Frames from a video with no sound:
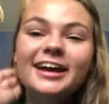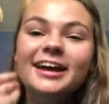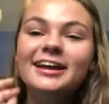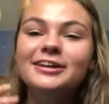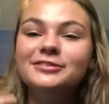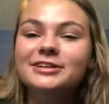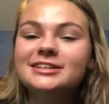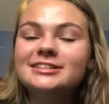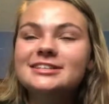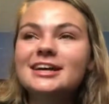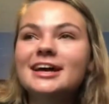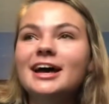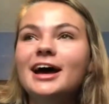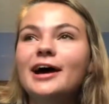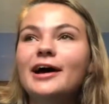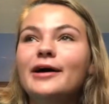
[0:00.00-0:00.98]
Anyways,
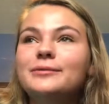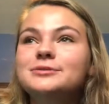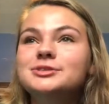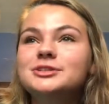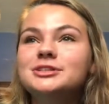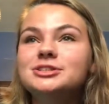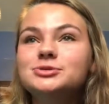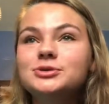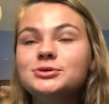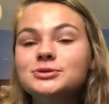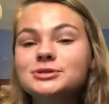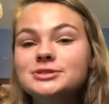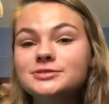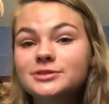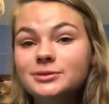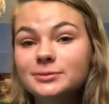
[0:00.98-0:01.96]
so this week
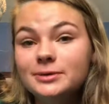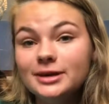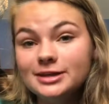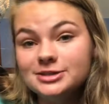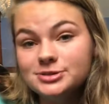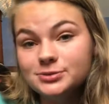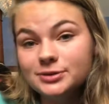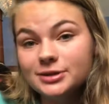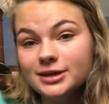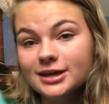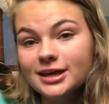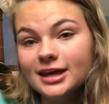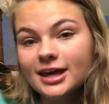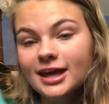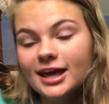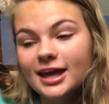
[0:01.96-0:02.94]
was VBS week,
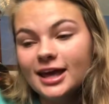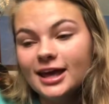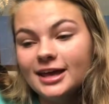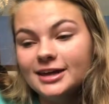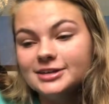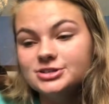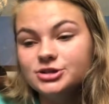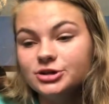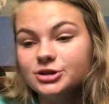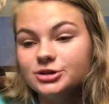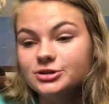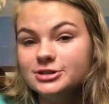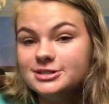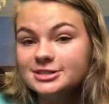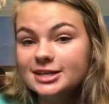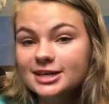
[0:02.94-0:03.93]
and it started
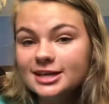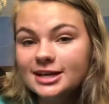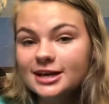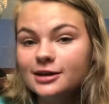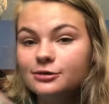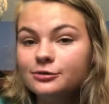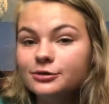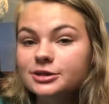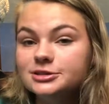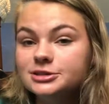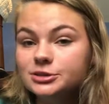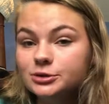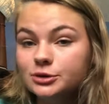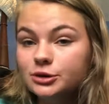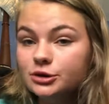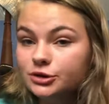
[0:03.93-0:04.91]
on Sunday and went
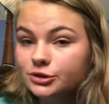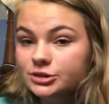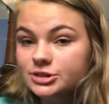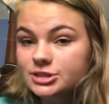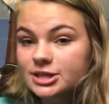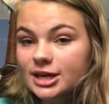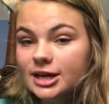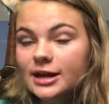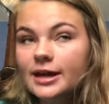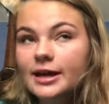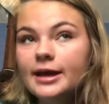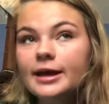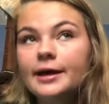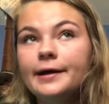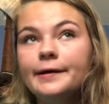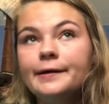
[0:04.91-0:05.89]
until Thursday.
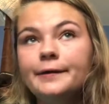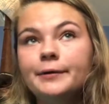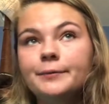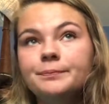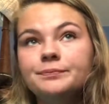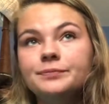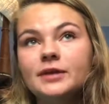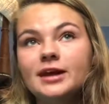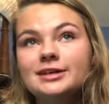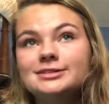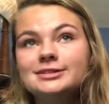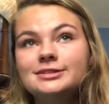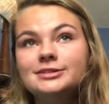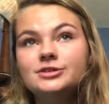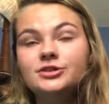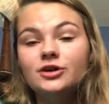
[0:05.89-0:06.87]
I
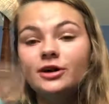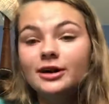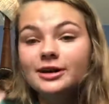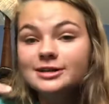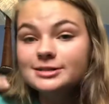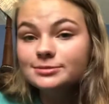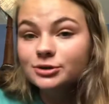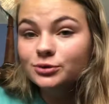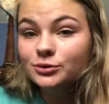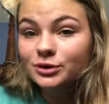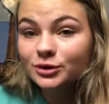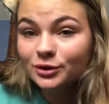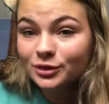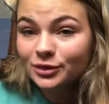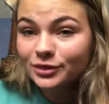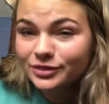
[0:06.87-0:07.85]
did not end up going
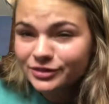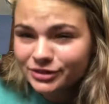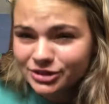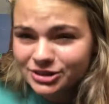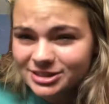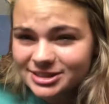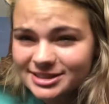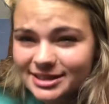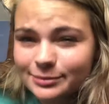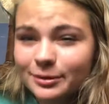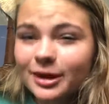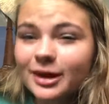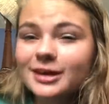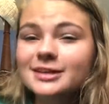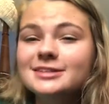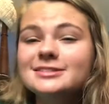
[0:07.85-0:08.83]
on Thursday
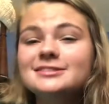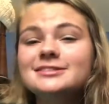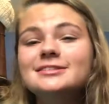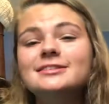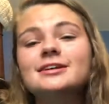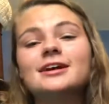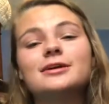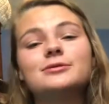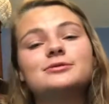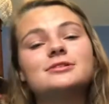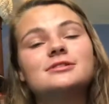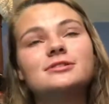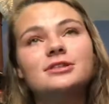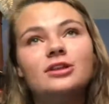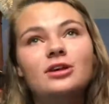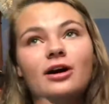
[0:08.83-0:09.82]
because I was
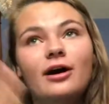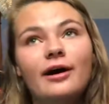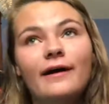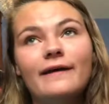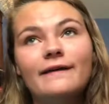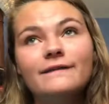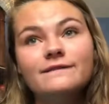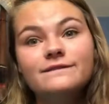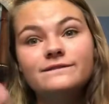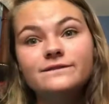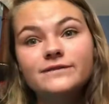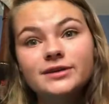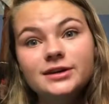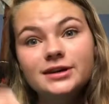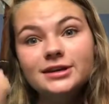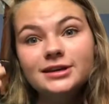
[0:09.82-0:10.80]
not
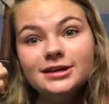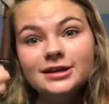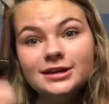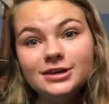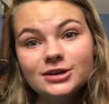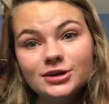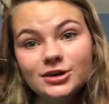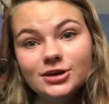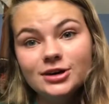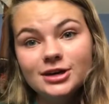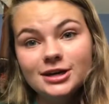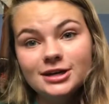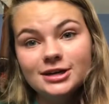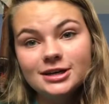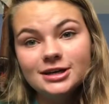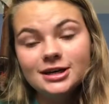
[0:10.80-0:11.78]
feeling
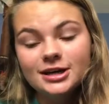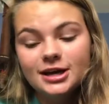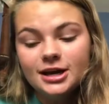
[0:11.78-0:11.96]
good.